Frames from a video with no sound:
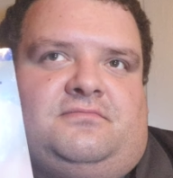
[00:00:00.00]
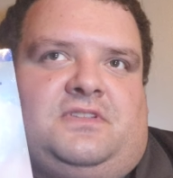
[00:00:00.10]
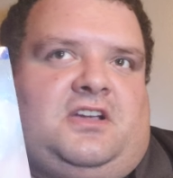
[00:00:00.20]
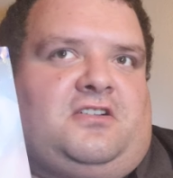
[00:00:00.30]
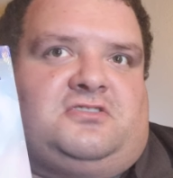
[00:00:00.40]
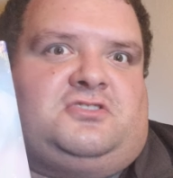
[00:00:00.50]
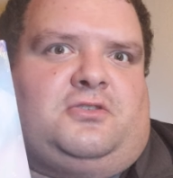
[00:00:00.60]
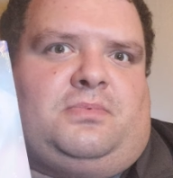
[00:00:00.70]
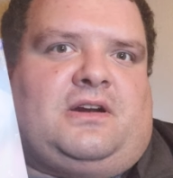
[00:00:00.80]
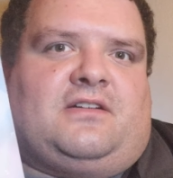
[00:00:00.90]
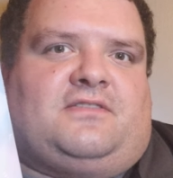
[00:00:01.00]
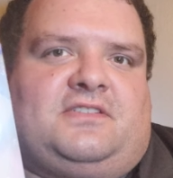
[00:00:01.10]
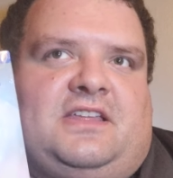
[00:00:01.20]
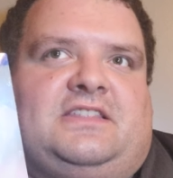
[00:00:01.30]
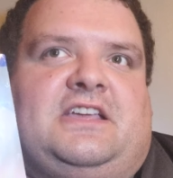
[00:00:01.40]
are so powerful
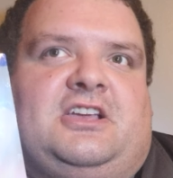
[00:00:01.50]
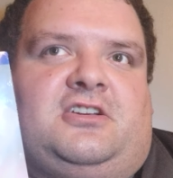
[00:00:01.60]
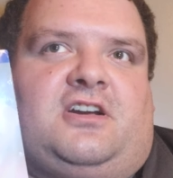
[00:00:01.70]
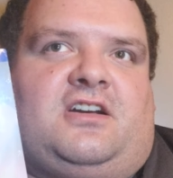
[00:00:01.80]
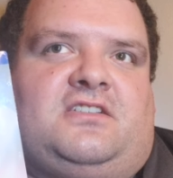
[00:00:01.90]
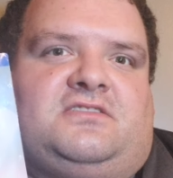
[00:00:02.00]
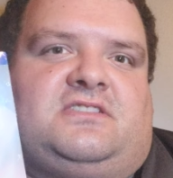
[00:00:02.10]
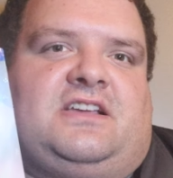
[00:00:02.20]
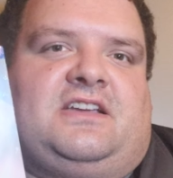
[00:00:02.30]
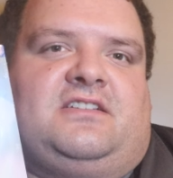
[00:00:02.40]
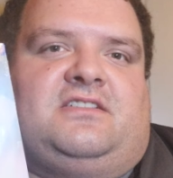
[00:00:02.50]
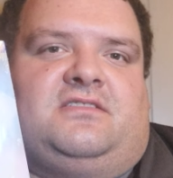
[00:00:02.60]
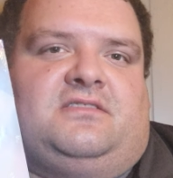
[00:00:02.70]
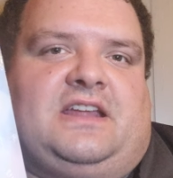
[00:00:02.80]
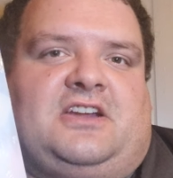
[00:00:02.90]
that they cause like
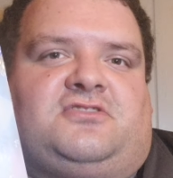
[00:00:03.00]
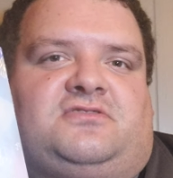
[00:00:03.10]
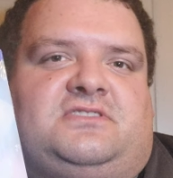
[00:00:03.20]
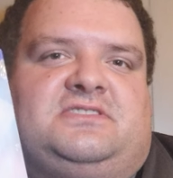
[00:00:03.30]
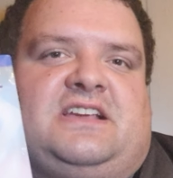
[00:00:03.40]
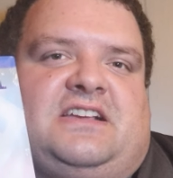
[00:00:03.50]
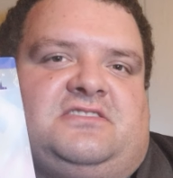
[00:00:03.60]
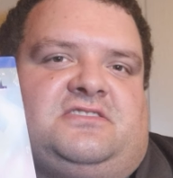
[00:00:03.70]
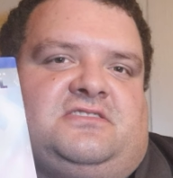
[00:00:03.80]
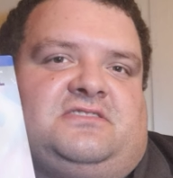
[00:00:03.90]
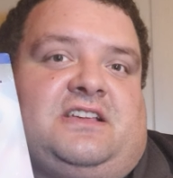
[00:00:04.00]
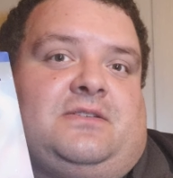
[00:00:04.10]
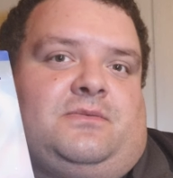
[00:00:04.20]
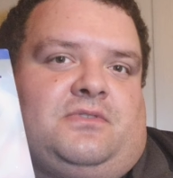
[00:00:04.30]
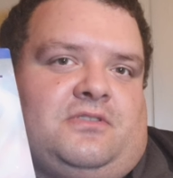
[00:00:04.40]
natural disasters
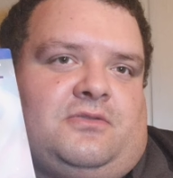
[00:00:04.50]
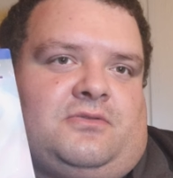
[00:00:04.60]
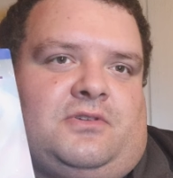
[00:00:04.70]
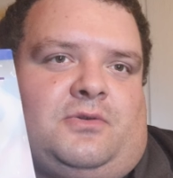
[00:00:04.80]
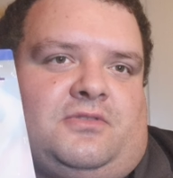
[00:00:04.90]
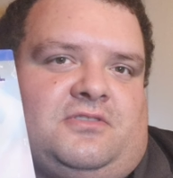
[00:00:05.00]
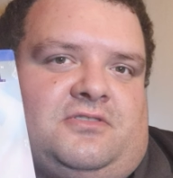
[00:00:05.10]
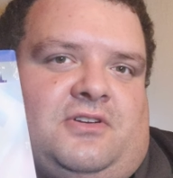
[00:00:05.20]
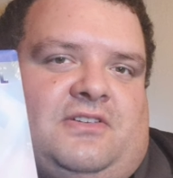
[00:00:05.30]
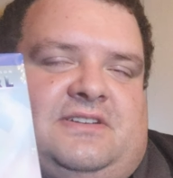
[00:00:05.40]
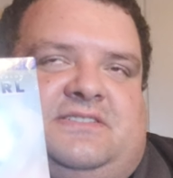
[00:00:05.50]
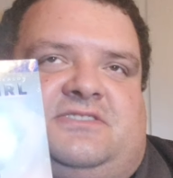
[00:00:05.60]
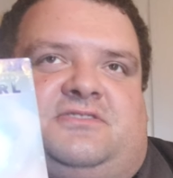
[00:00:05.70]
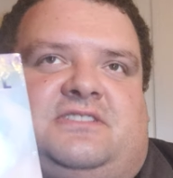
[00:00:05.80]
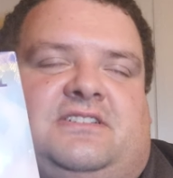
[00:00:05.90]
that were recorded throughout
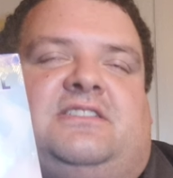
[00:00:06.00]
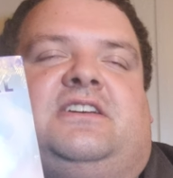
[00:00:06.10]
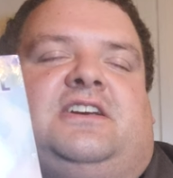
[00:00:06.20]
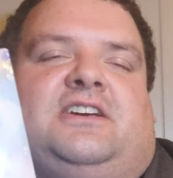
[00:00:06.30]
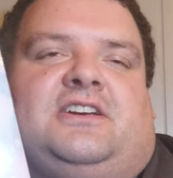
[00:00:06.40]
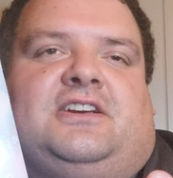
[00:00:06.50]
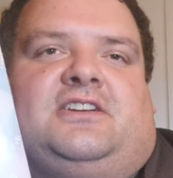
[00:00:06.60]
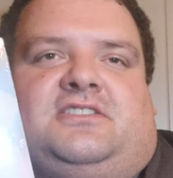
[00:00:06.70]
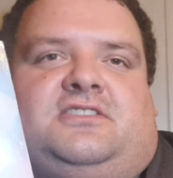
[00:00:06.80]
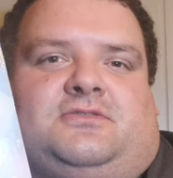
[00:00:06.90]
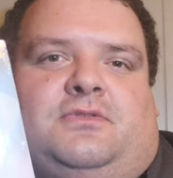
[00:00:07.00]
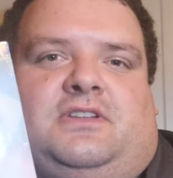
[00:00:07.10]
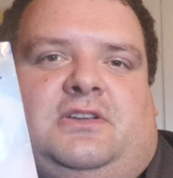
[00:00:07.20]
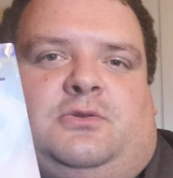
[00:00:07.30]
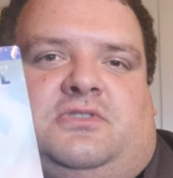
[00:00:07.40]
history and
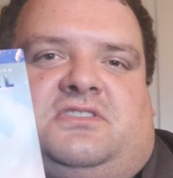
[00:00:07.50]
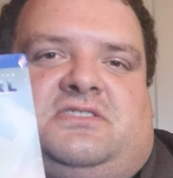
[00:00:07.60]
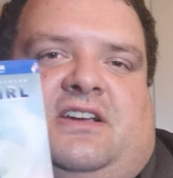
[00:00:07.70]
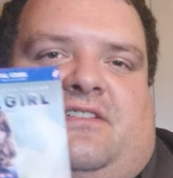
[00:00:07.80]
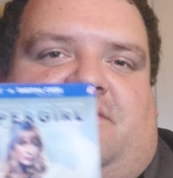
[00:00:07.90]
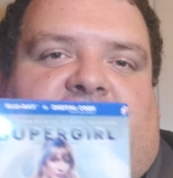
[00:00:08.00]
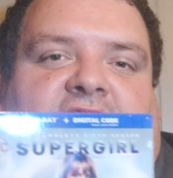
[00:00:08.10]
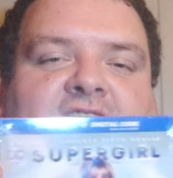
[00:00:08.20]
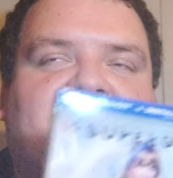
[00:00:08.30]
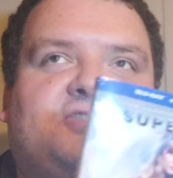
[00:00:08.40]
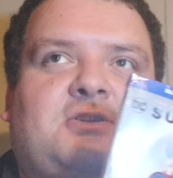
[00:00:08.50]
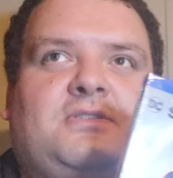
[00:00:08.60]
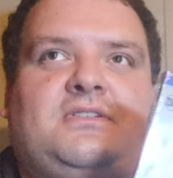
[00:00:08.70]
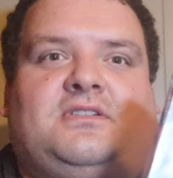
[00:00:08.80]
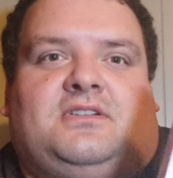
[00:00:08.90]
really cool stuff.
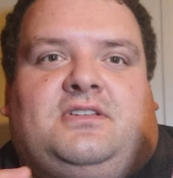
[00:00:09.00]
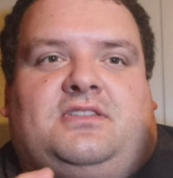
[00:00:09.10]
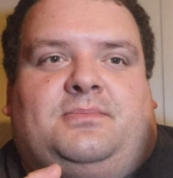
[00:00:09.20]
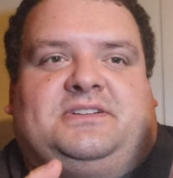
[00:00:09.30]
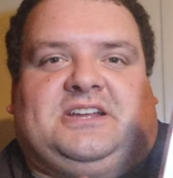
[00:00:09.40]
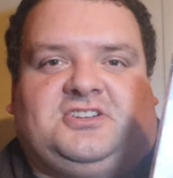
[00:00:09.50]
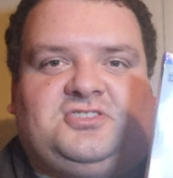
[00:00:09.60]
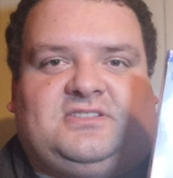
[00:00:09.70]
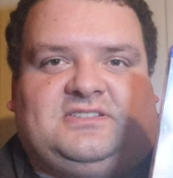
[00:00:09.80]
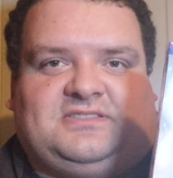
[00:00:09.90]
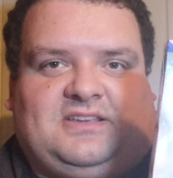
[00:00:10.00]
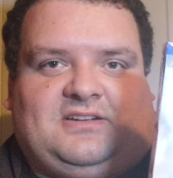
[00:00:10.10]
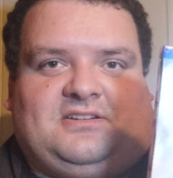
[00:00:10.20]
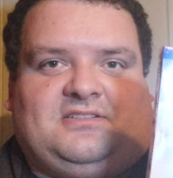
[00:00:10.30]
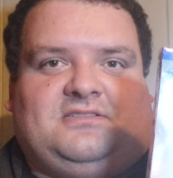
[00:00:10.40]
So the potential is
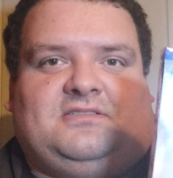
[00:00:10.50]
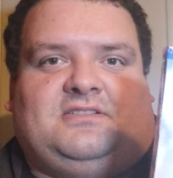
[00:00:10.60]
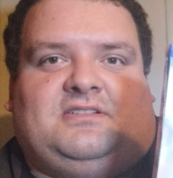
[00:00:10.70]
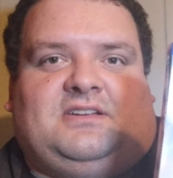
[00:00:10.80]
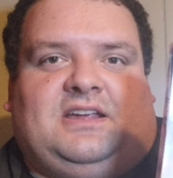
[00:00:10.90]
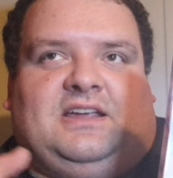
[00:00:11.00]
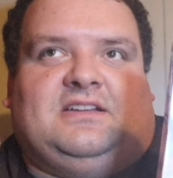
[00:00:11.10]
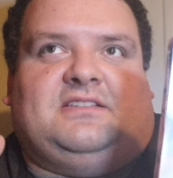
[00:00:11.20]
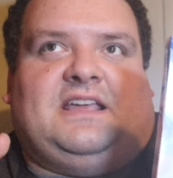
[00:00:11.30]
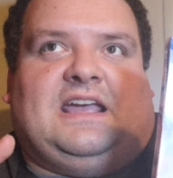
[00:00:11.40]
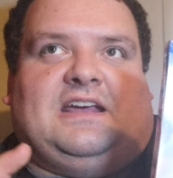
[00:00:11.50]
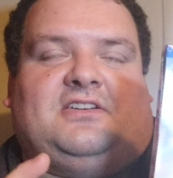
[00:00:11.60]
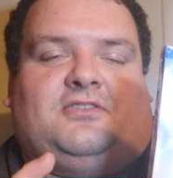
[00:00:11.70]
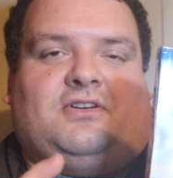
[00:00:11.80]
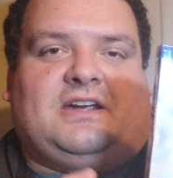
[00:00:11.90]
there, and they had a
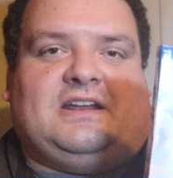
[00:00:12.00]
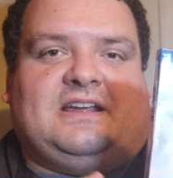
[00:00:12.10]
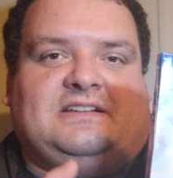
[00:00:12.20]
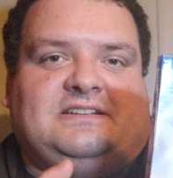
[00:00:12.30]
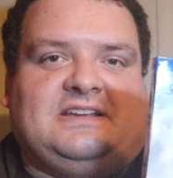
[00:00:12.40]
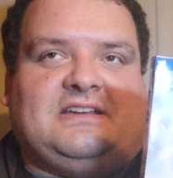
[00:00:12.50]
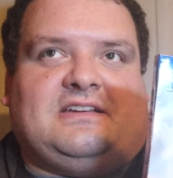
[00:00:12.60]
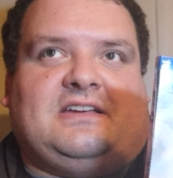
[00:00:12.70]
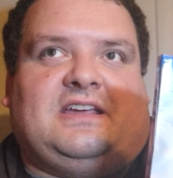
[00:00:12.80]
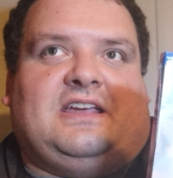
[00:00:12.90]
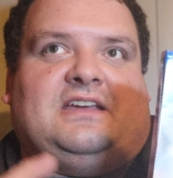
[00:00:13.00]
great idea,